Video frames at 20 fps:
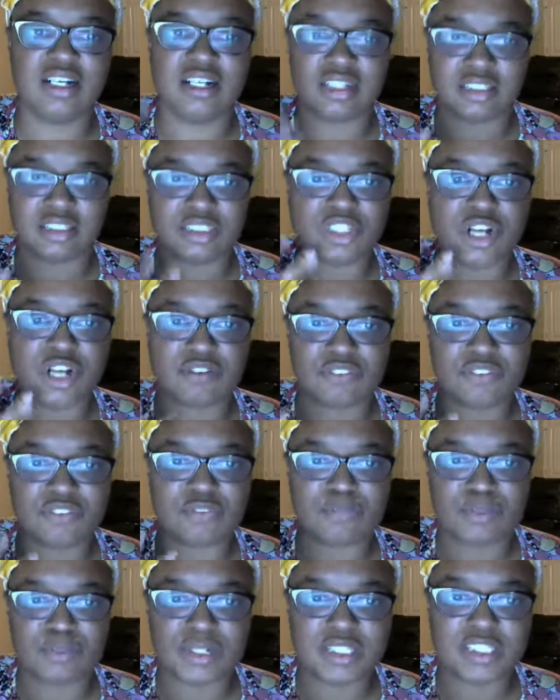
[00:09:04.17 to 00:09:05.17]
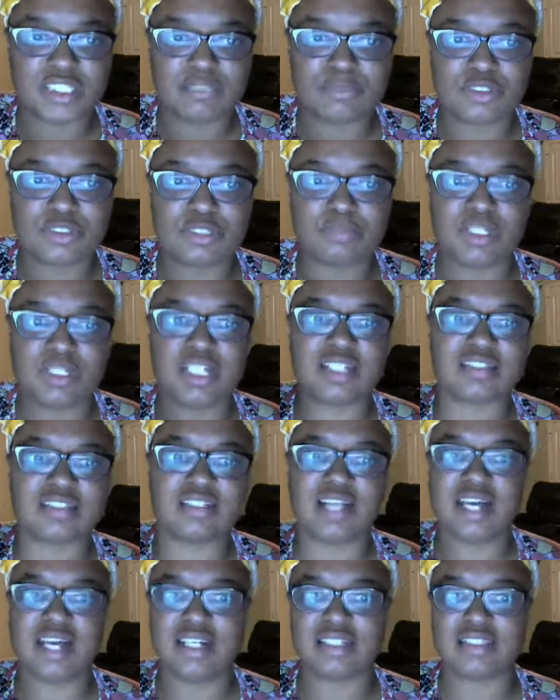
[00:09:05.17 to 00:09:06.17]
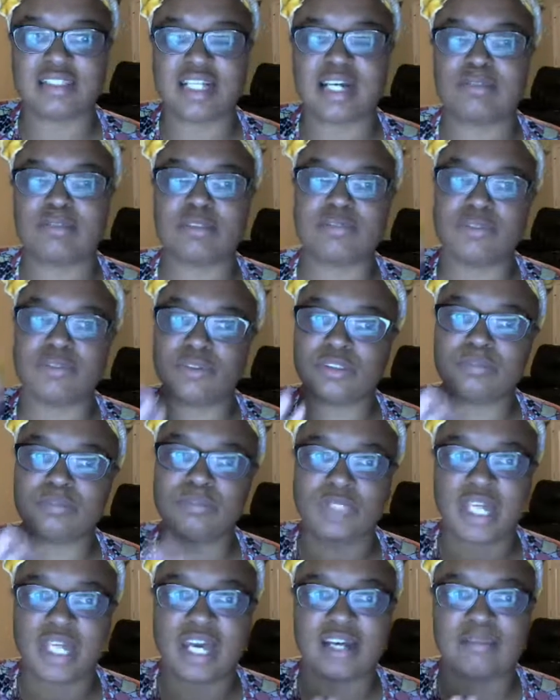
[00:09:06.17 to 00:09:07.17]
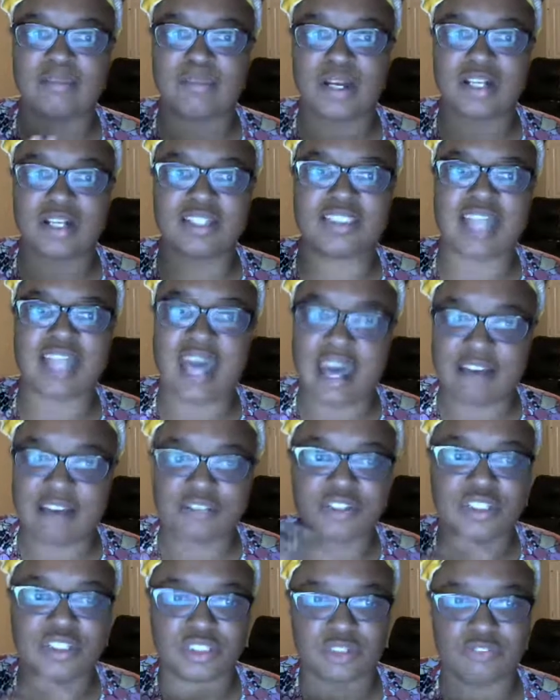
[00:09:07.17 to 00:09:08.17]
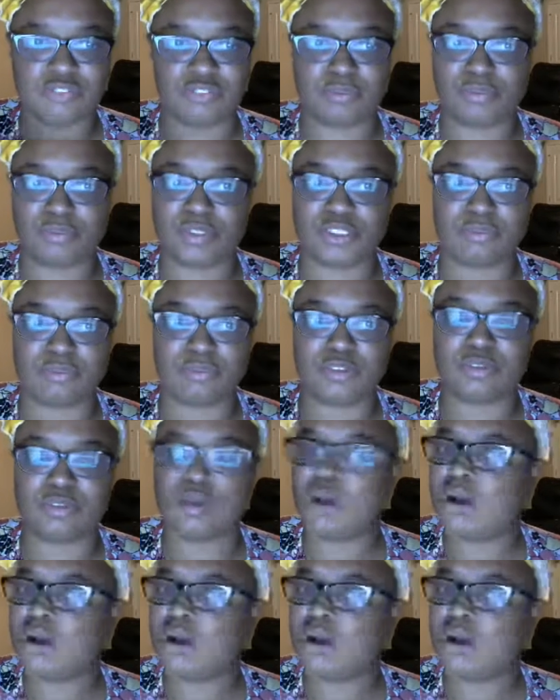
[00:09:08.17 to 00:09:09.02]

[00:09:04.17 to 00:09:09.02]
conservative principles, because a lot of the times most Black Americans have conservative principles,